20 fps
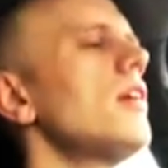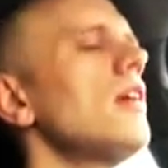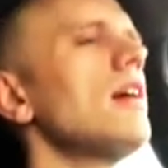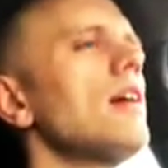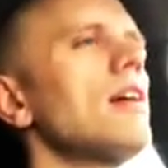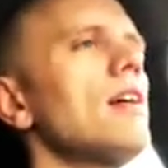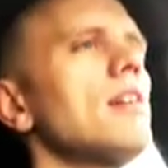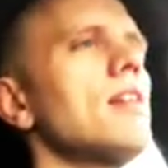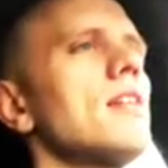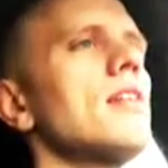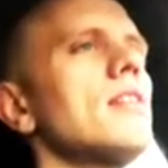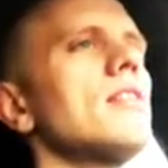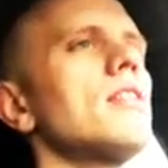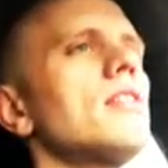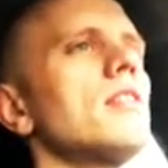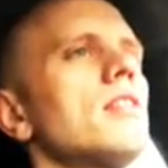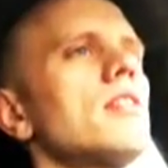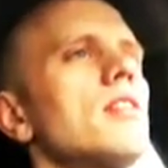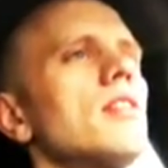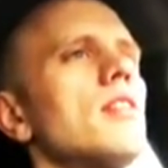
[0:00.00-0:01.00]
And
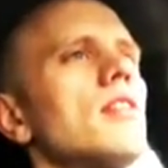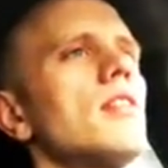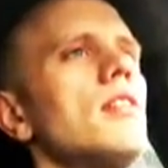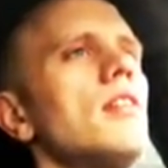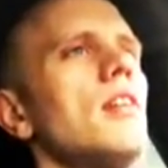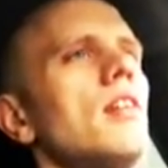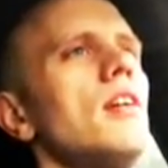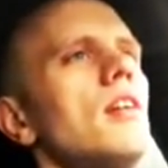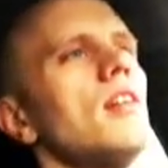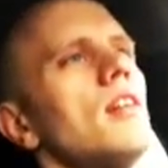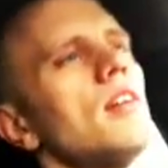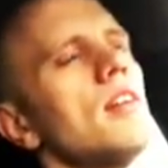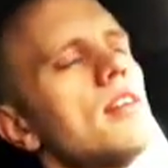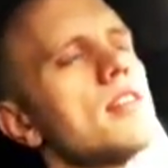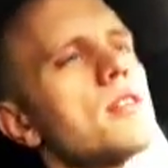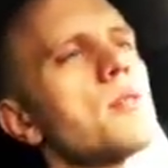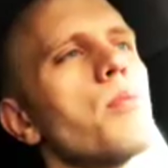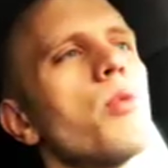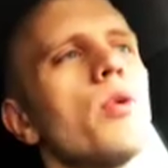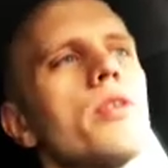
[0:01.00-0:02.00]

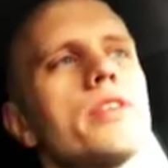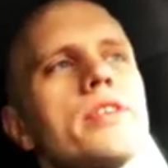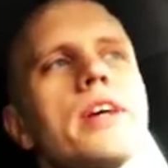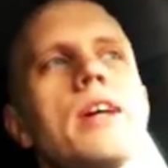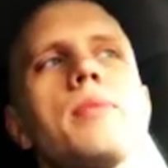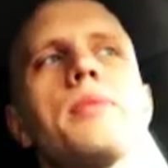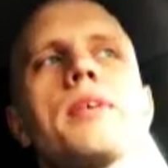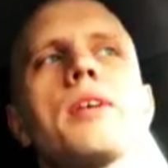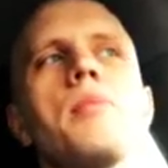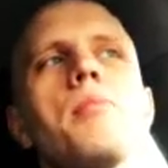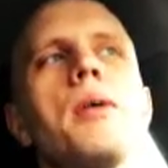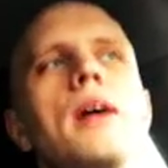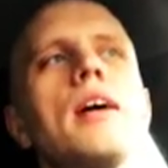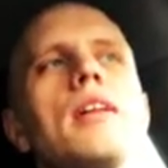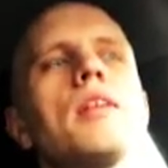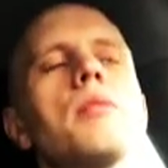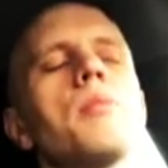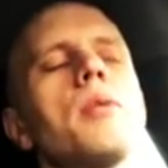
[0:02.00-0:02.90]
it's important to help the compiler,